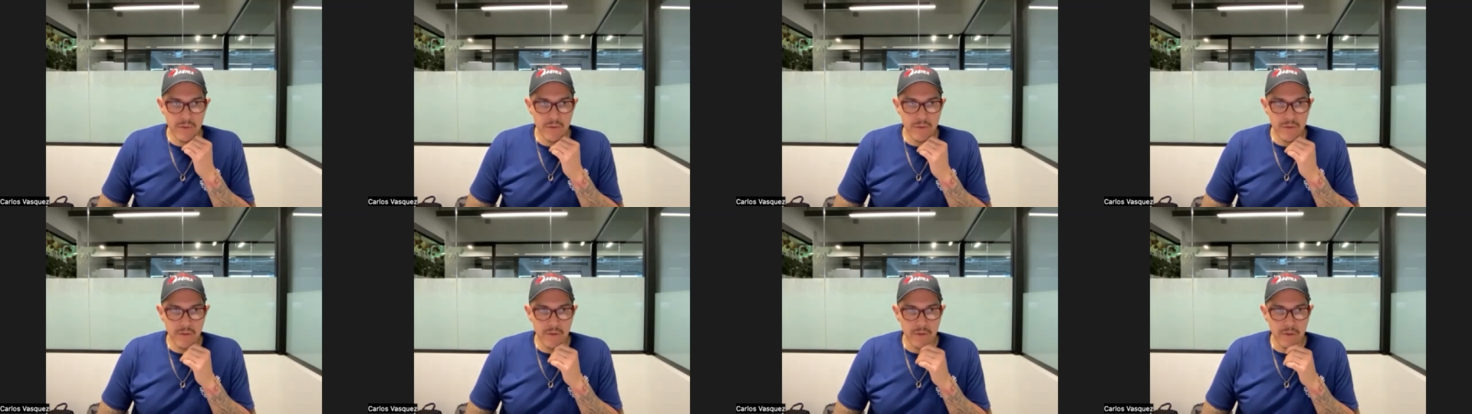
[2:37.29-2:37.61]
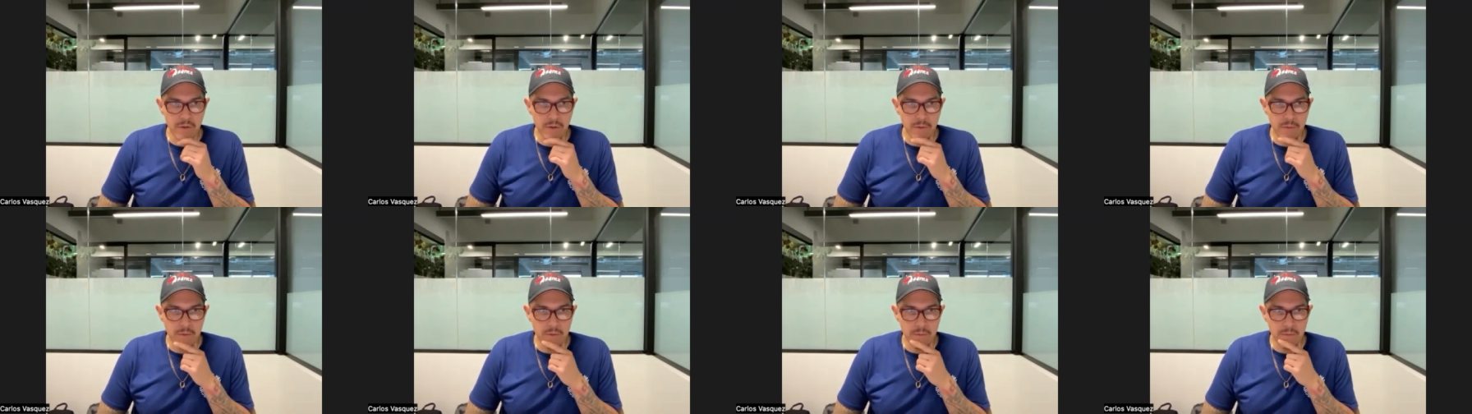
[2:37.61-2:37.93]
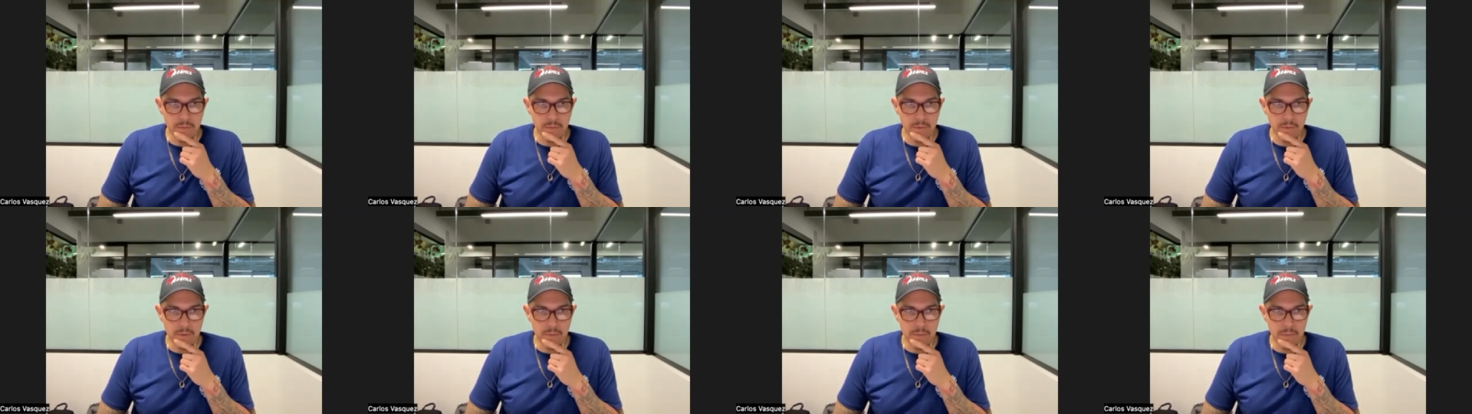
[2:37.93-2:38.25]
you
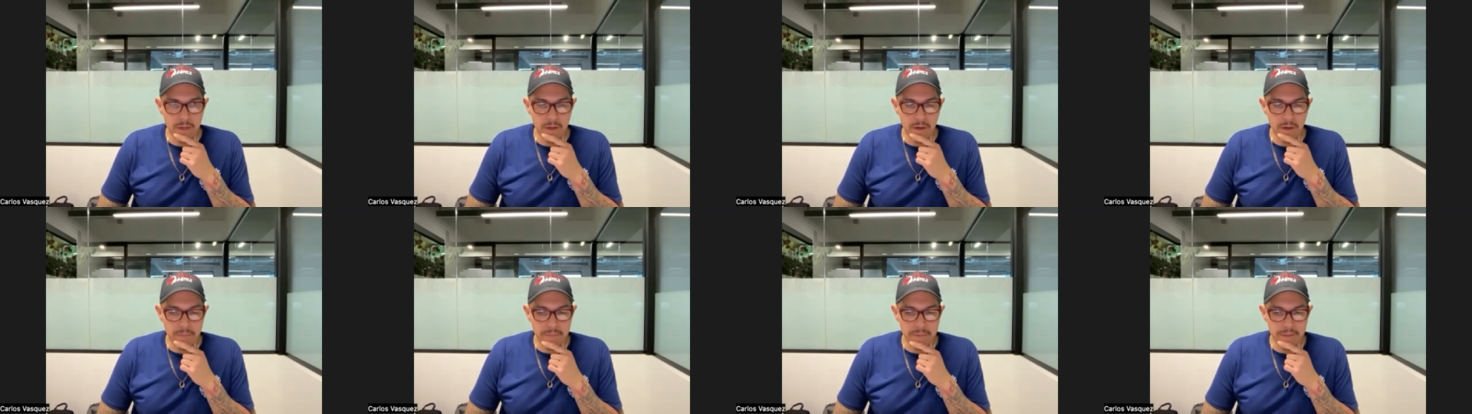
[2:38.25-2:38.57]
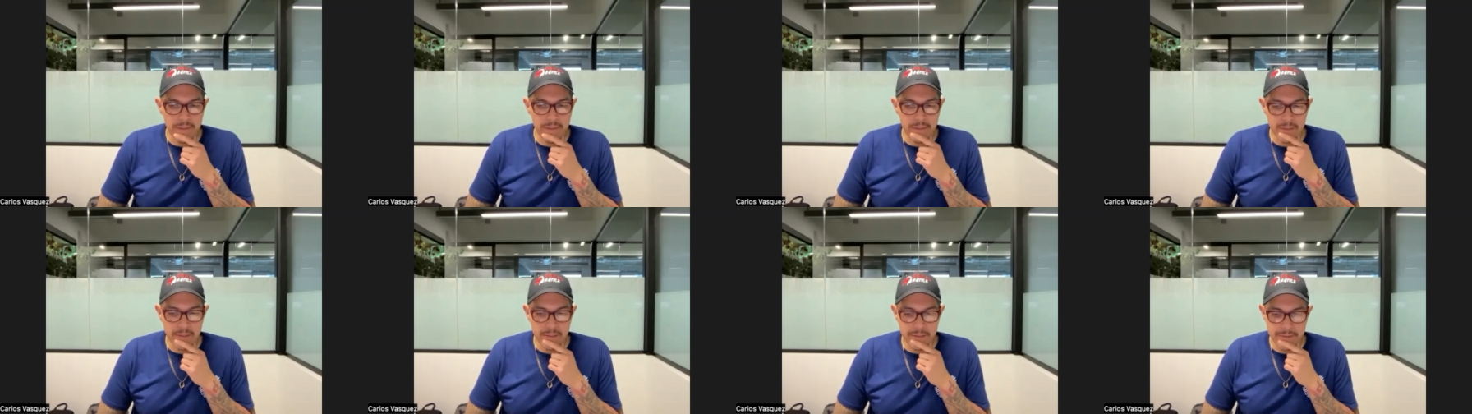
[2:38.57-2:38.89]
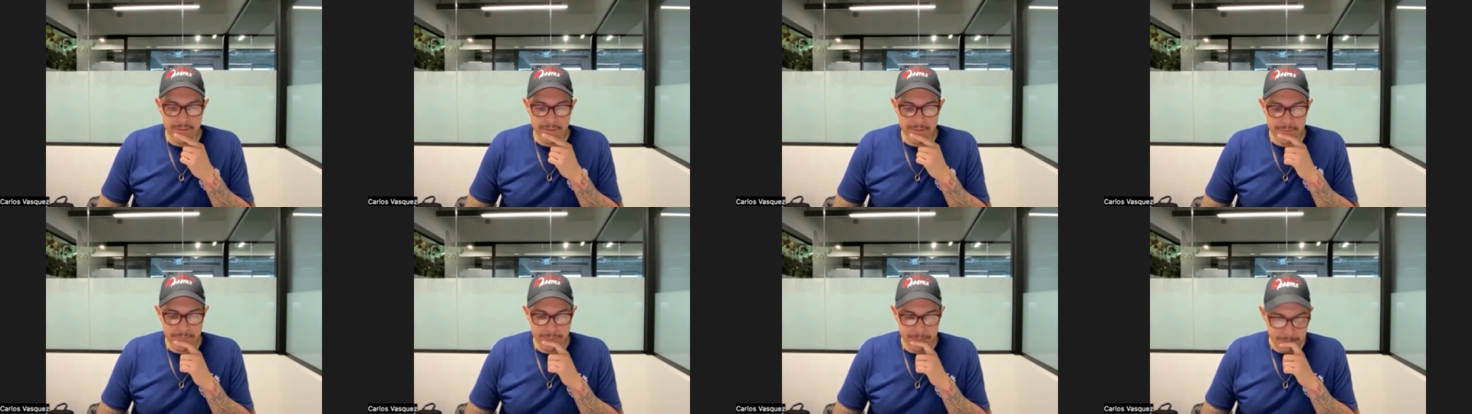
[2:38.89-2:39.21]
know, about me,
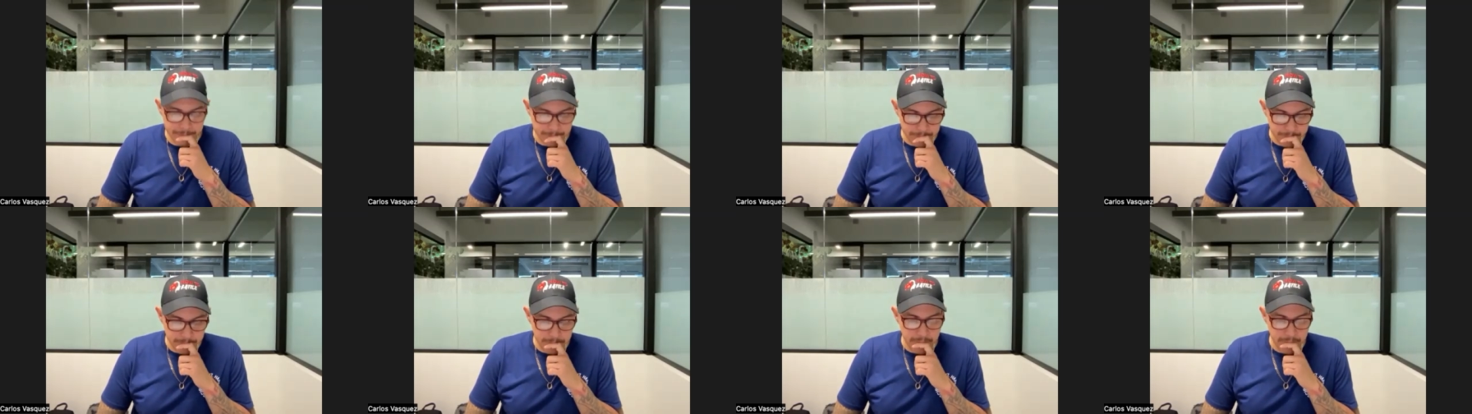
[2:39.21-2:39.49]
um,